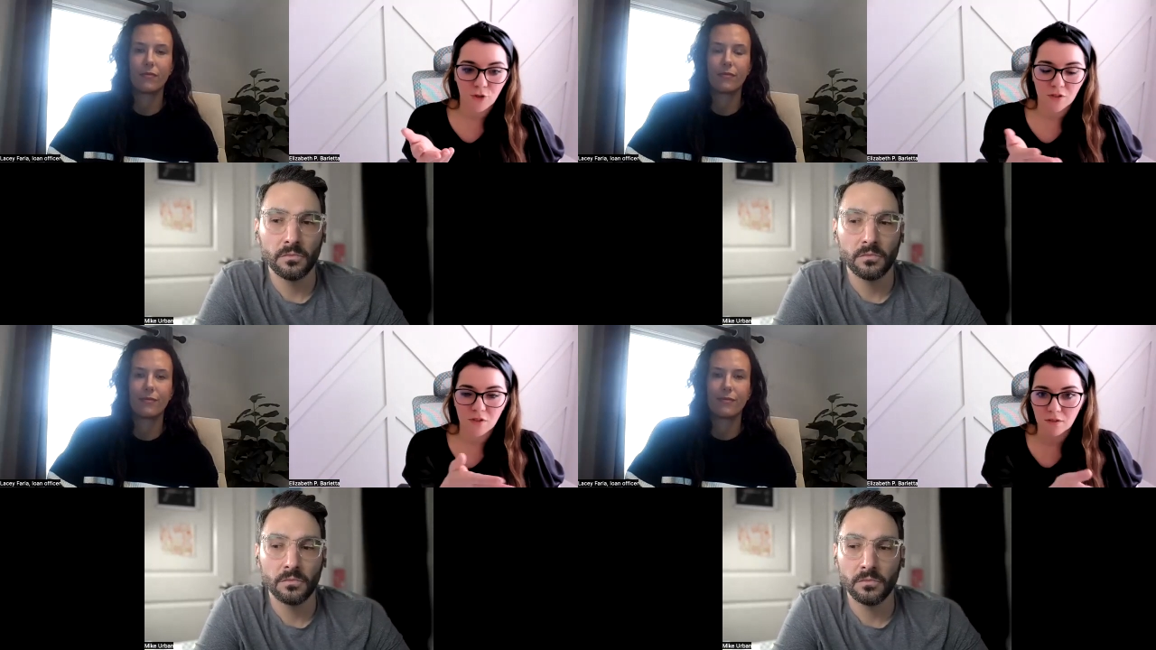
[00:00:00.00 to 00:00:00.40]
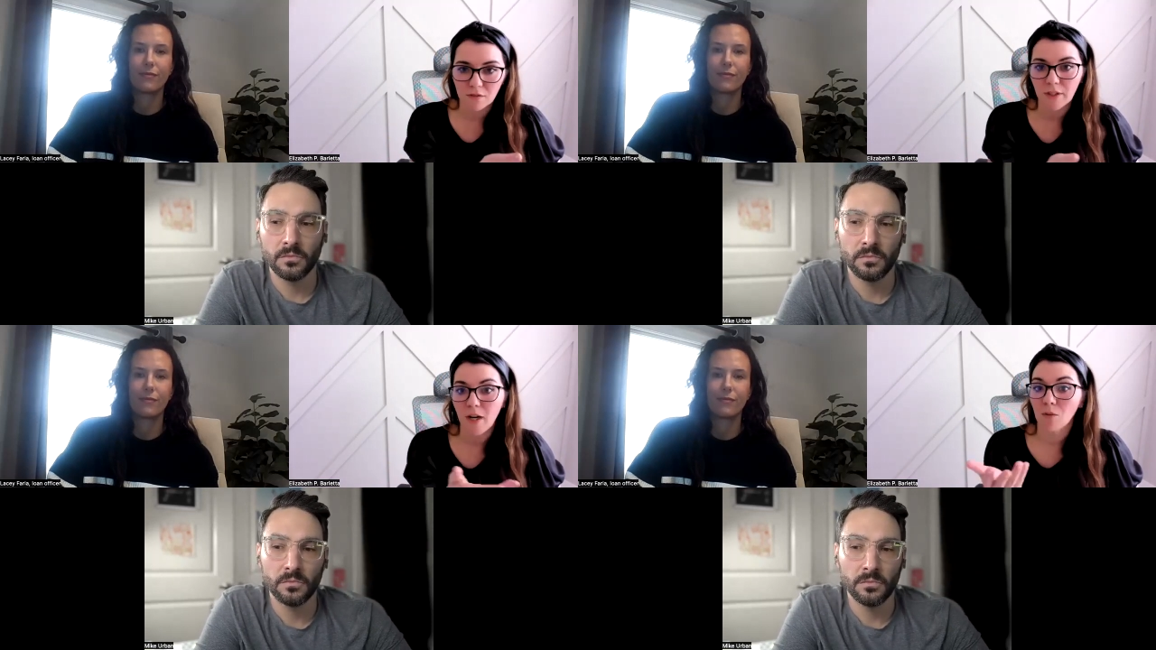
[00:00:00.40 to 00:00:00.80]
Speaker 1: just
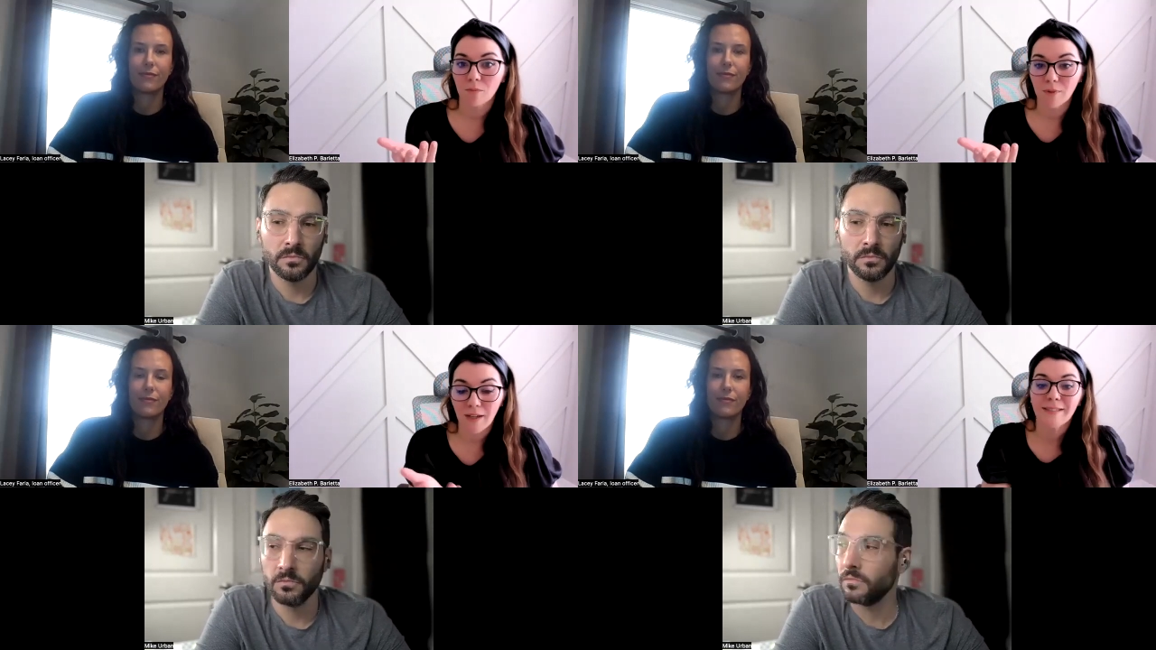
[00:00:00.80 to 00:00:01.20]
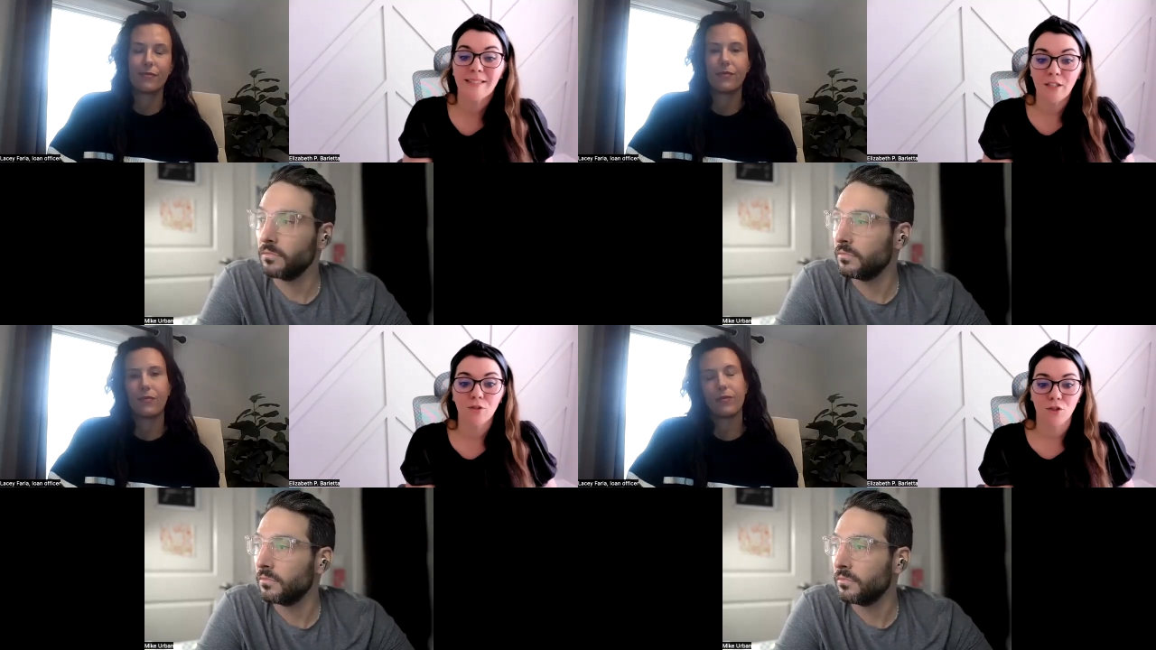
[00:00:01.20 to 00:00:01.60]
you know
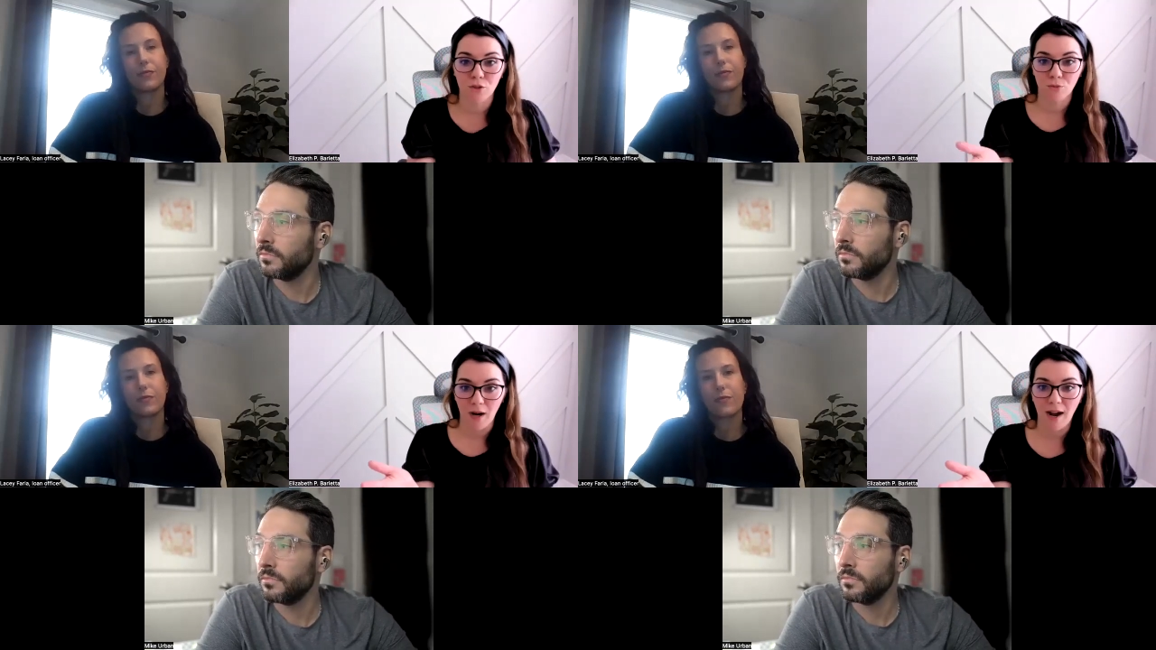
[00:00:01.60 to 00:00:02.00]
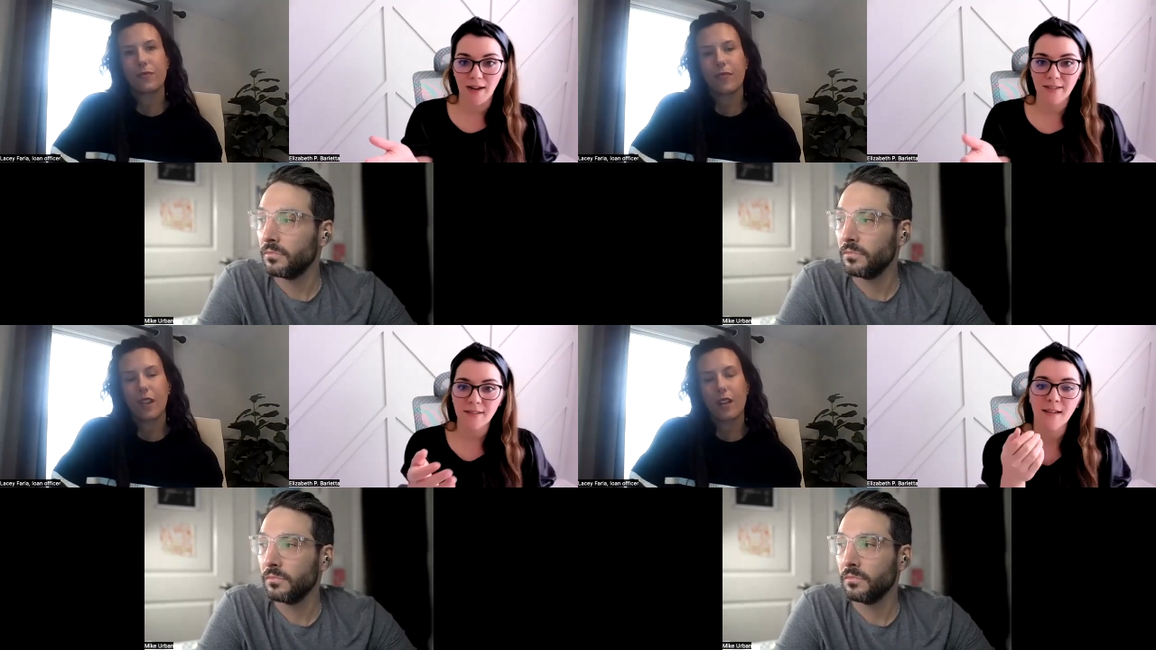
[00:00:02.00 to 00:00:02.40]
continue to
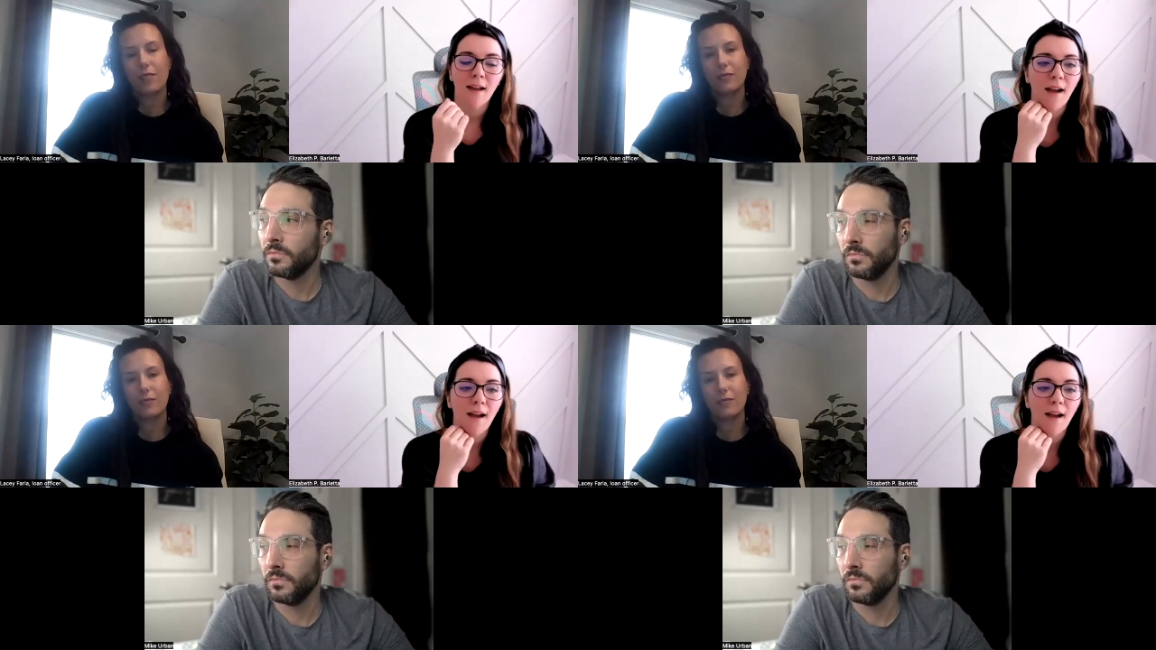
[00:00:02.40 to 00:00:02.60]
rise.